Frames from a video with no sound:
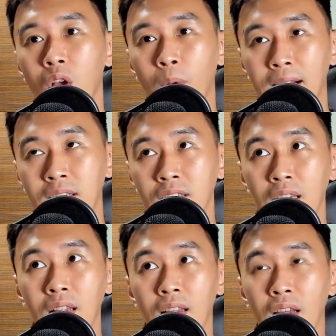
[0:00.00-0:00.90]
When I
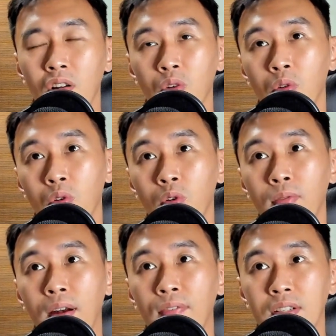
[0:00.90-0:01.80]
say they are not going to grow
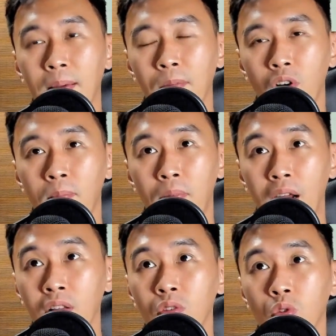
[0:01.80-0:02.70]
very fast, I'm
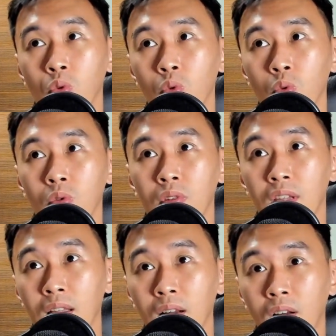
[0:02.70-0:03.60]
comparing to
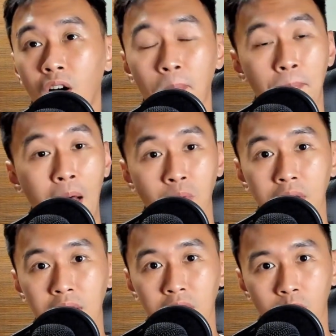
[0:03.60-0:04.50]
the
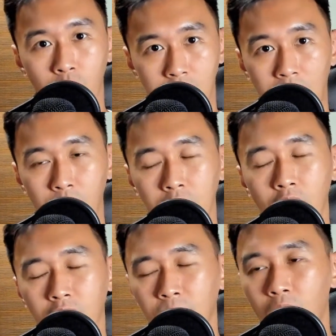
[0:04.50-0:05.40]
compounders, which I will
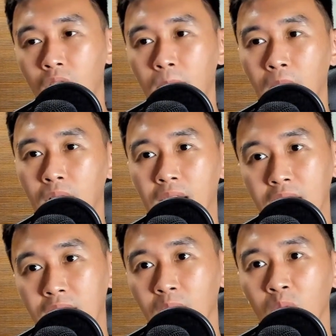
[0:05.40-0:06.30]
talk more about
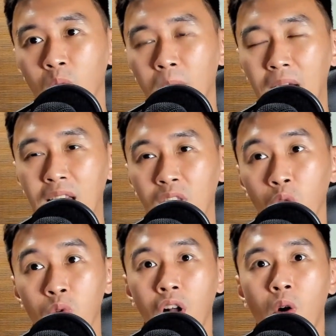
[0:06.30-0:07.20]
later, whereby they
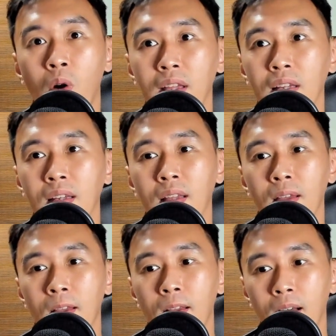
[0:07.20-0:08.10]
don't require
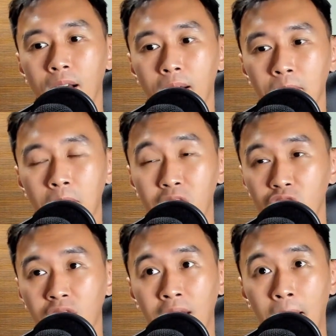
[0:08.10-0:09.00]
much
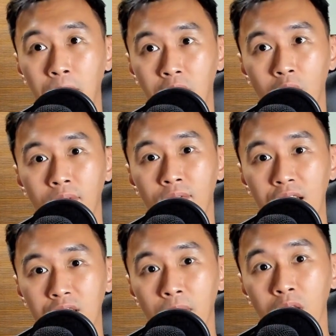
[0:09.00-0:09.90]
capital
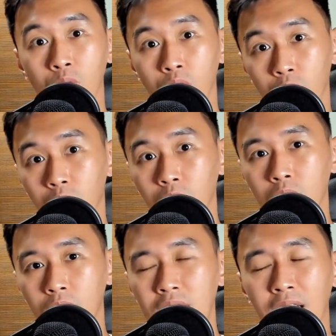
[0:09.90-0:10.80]
investment to grow.
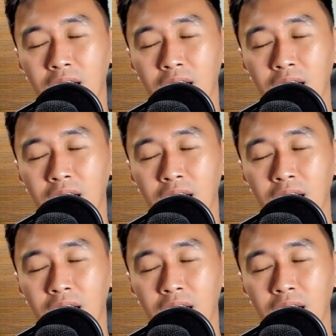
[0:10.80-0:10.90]
So these are the